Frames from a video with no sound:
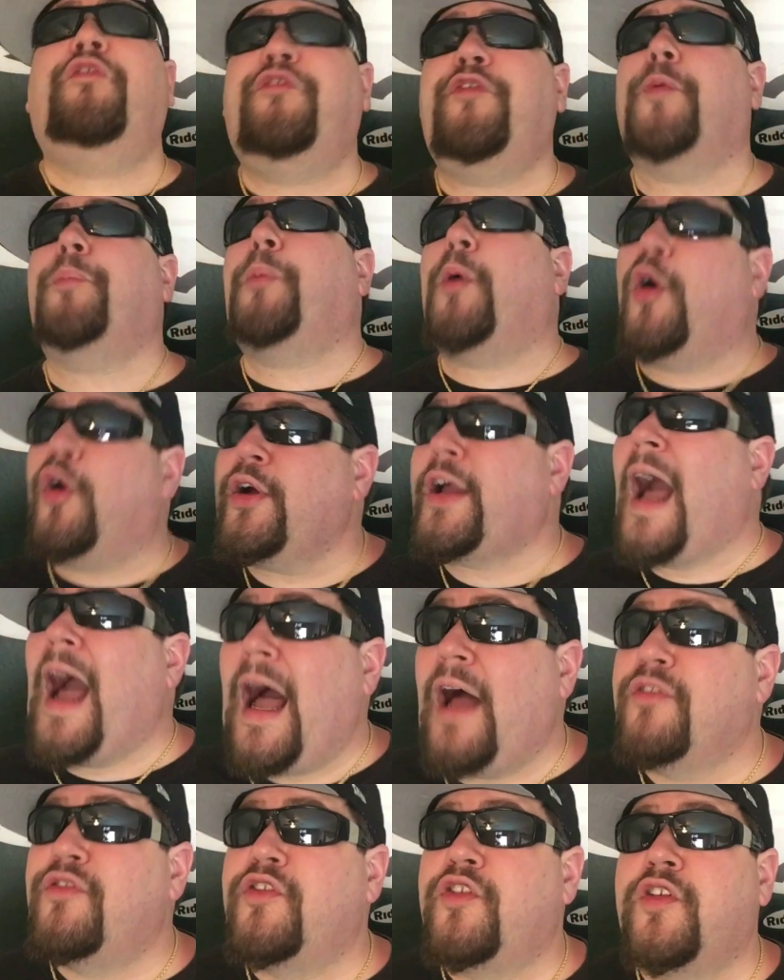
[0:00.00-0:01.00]
football
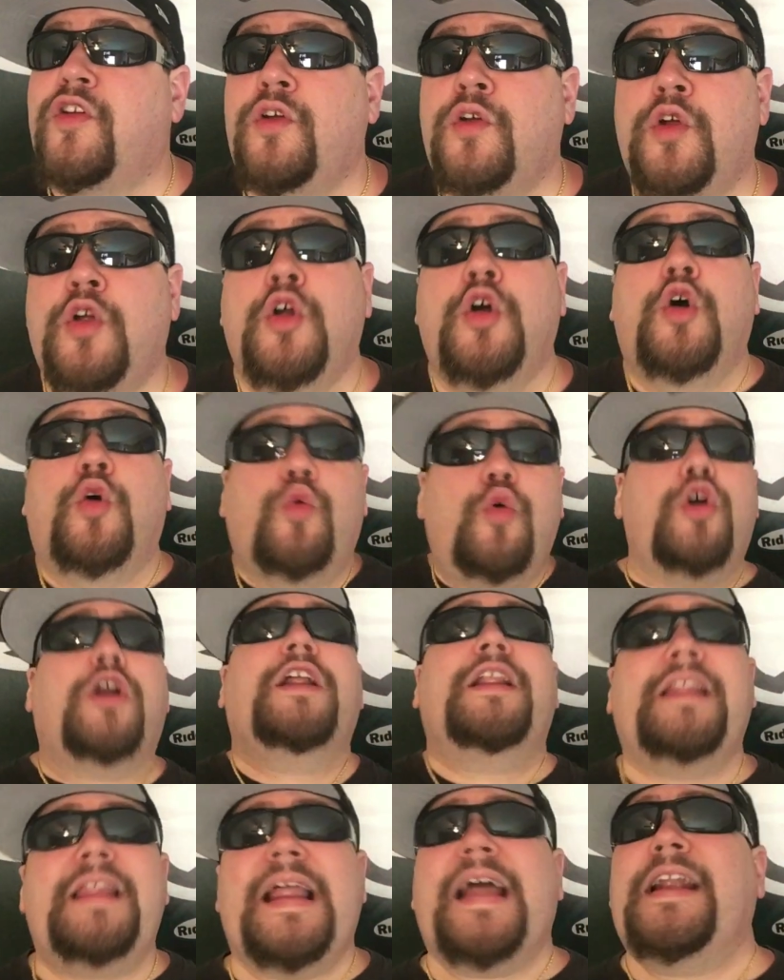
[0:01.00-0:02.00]
gods, what
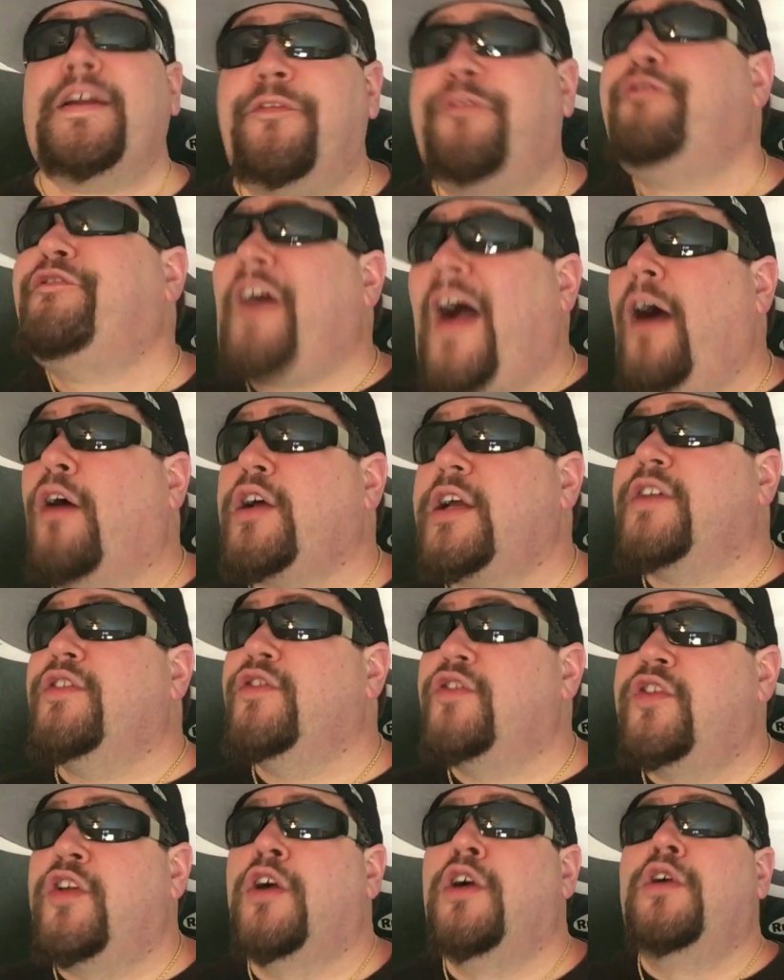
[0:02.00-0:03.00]
are the Atlanta
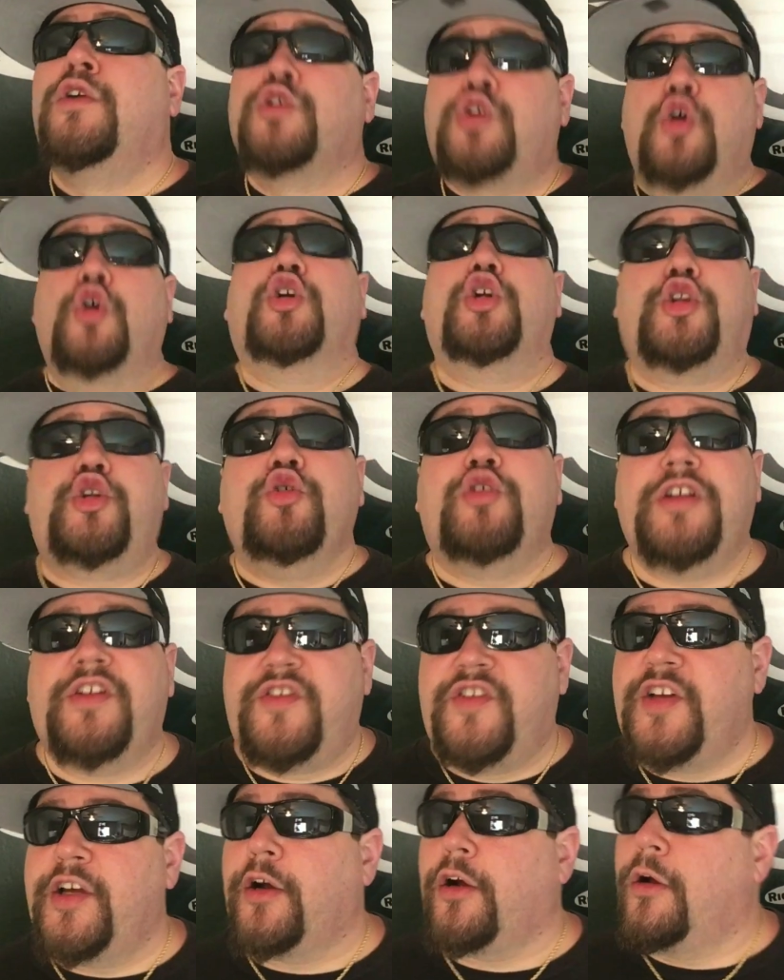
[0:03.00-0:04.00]
Falcons going to do
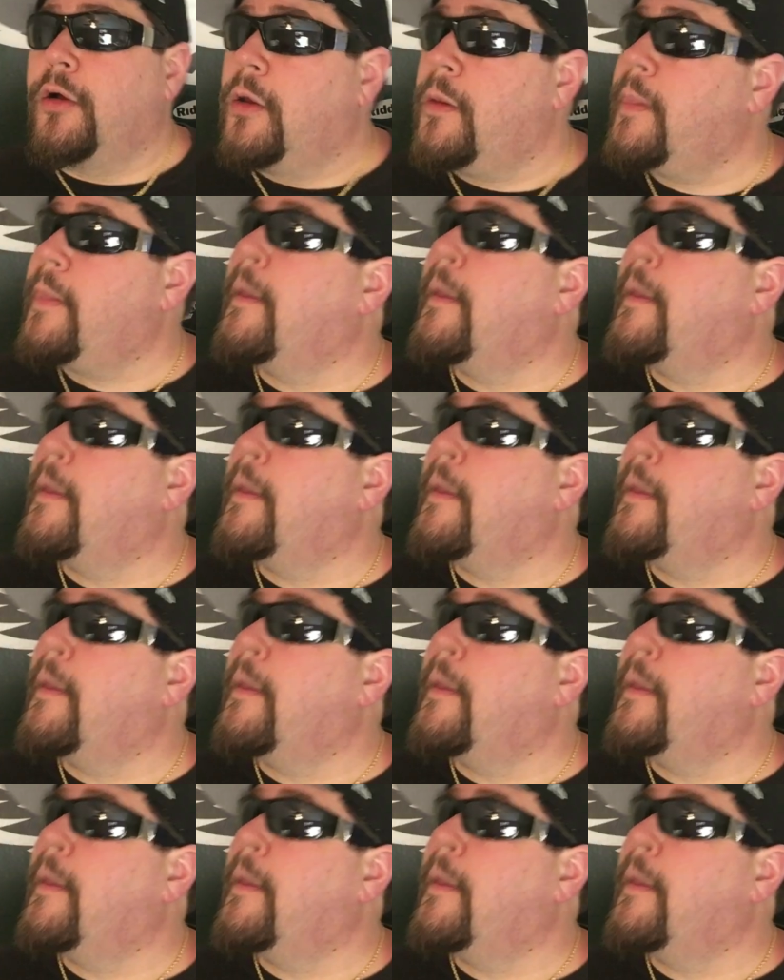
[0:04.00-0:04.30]
this year?